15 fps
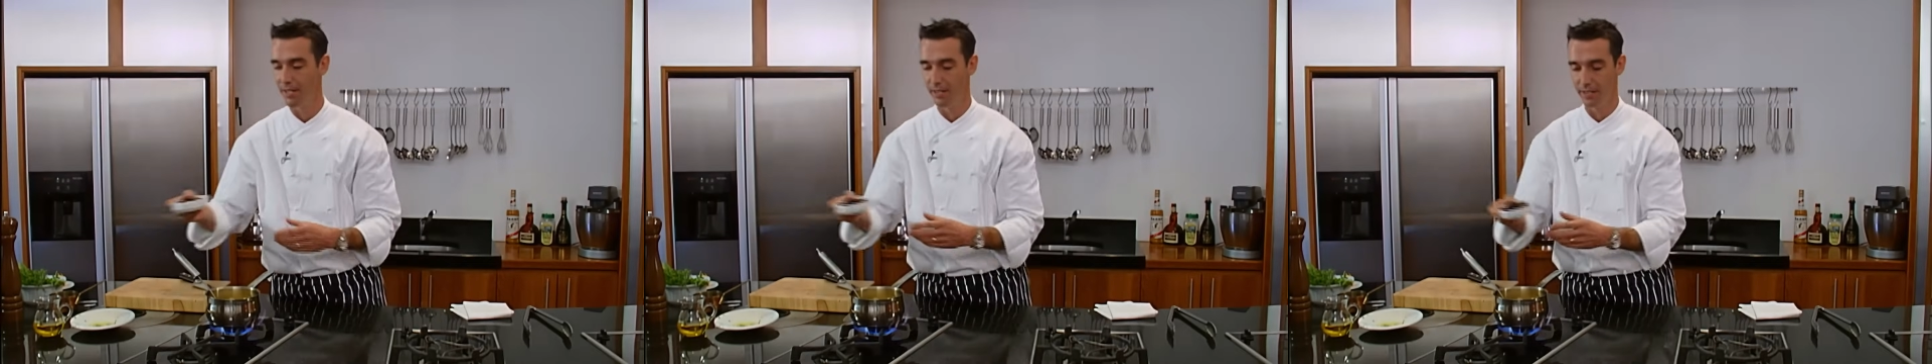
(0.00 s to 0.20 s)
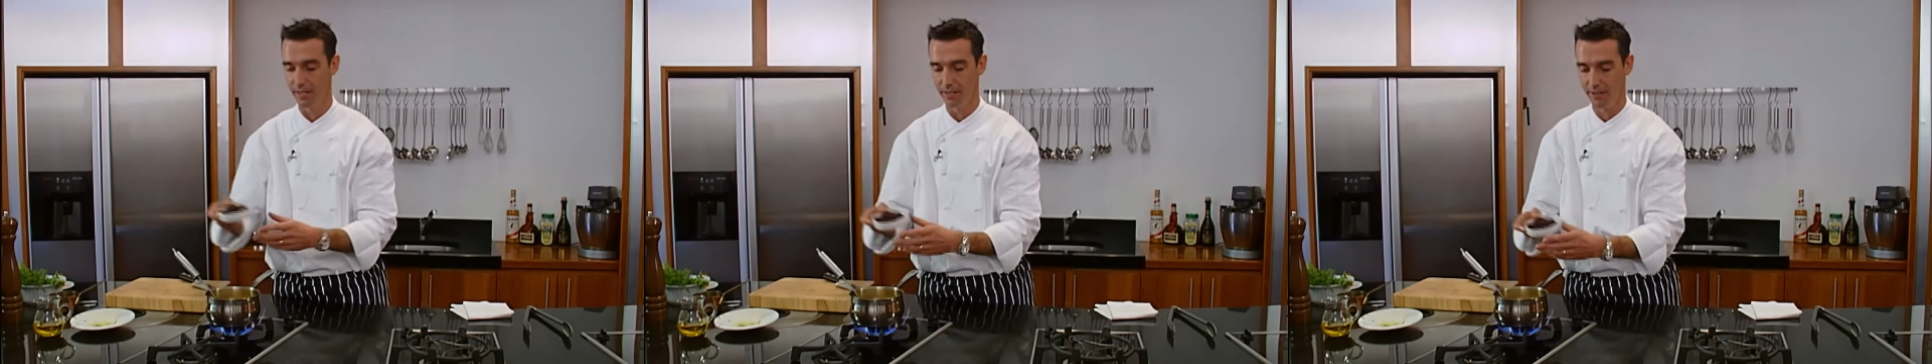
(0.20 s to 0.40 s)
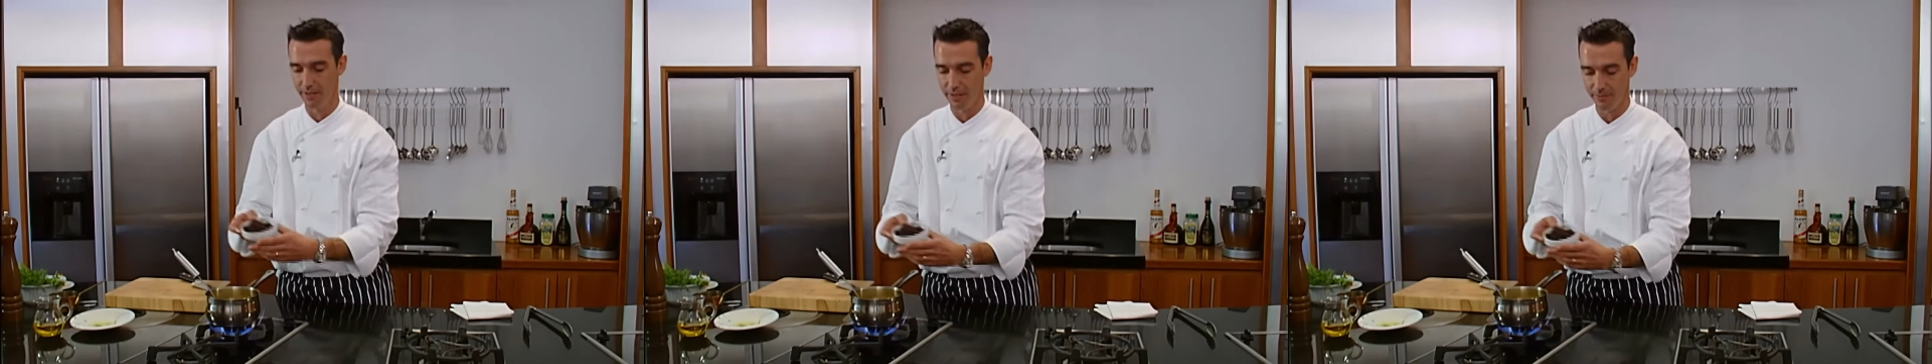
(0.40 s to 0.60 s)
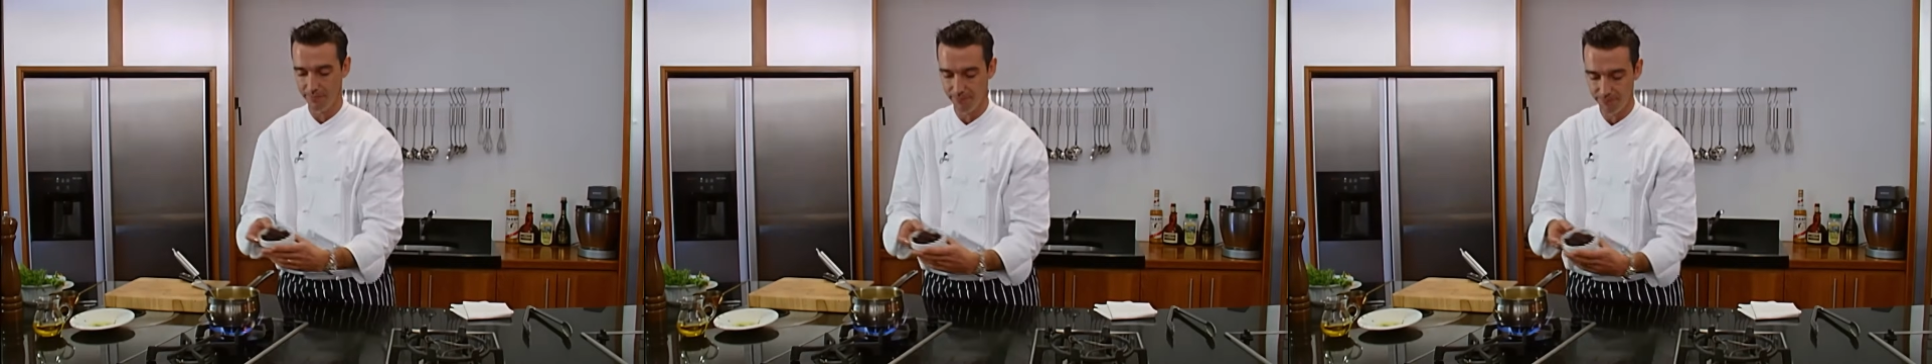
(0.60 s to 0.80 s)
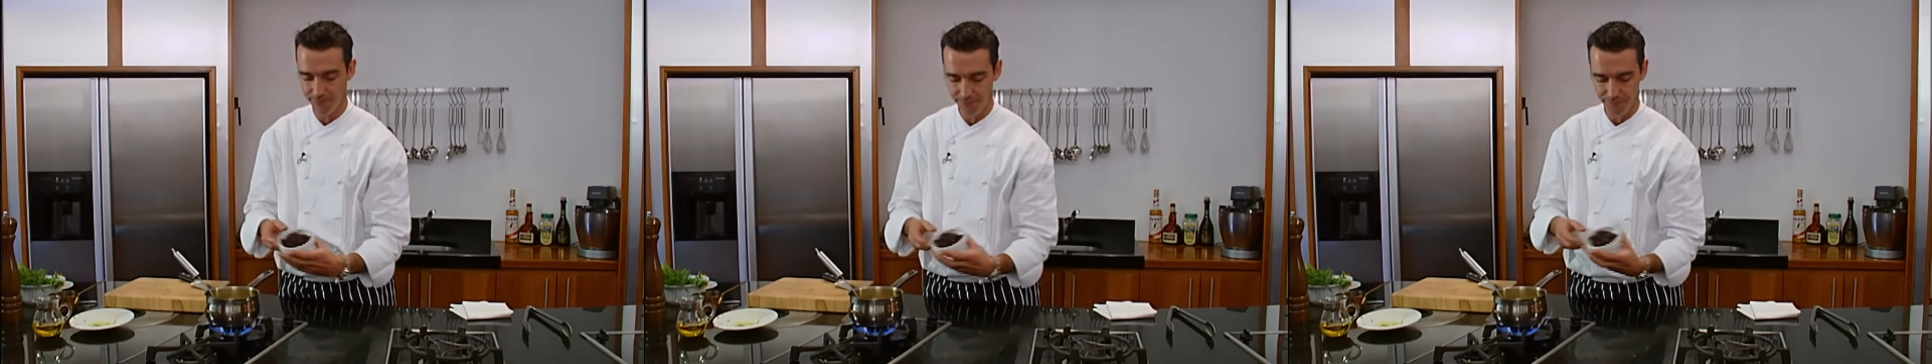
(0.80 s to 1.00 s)
onions.
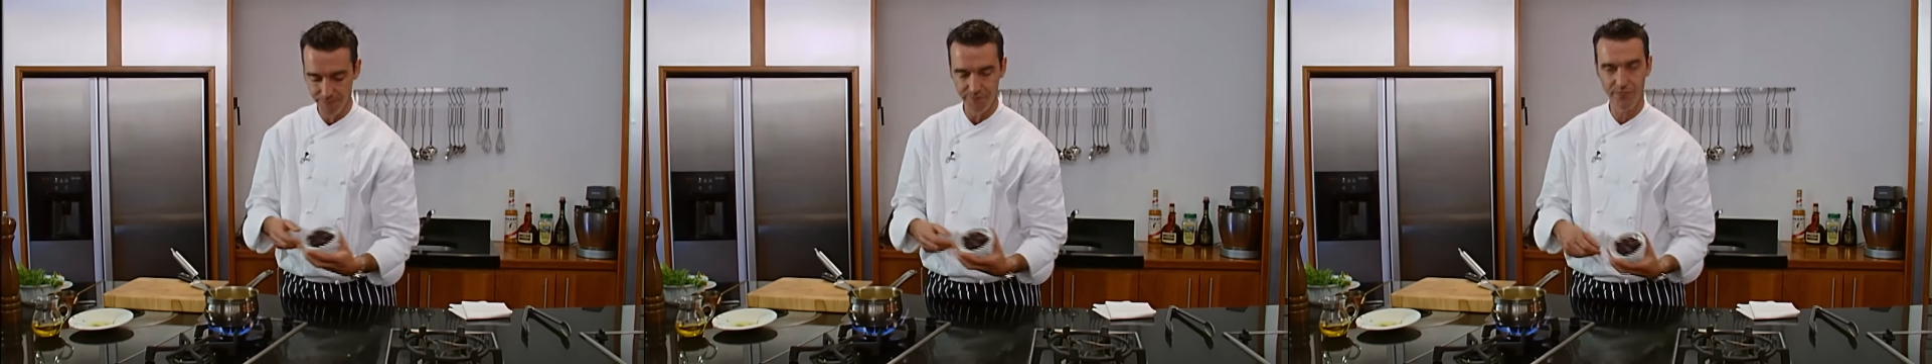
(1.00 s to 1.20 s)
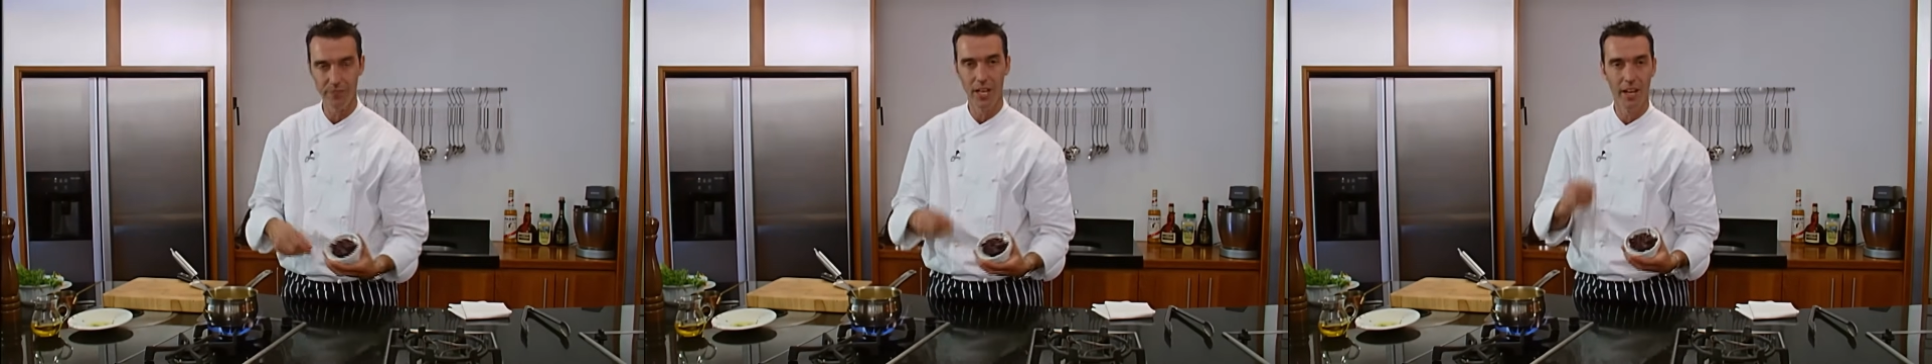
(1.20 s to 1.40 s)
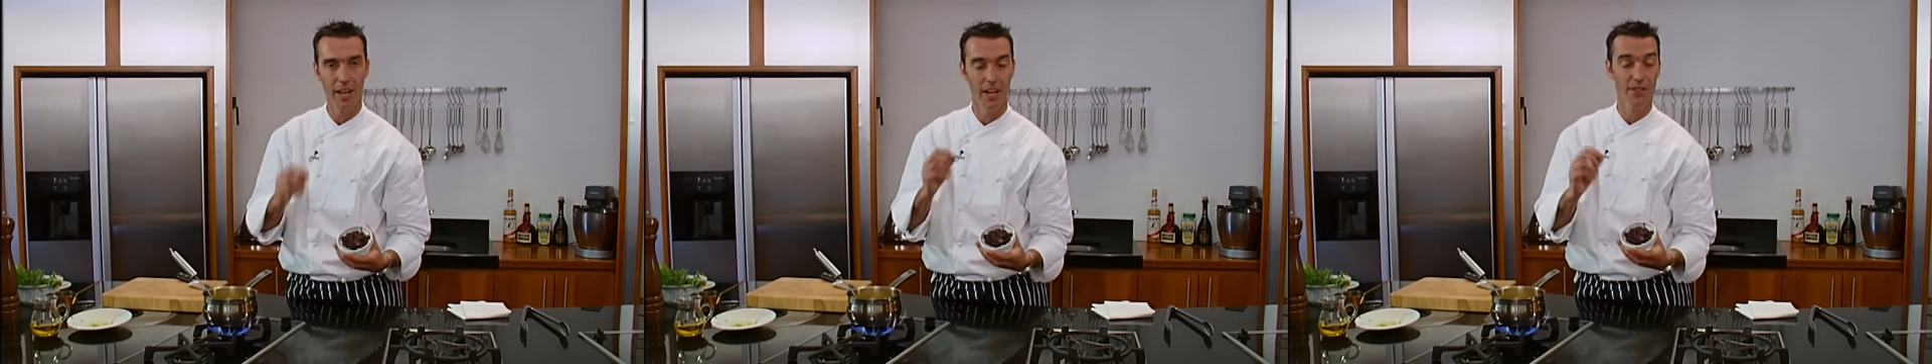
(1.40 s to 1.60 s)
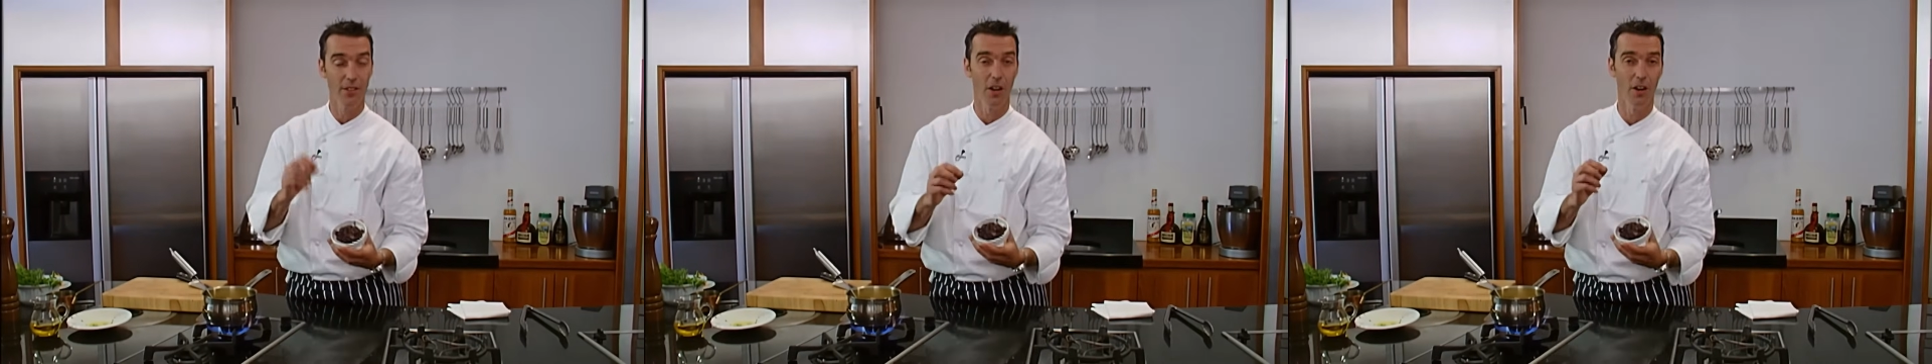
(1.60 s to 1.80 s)
It's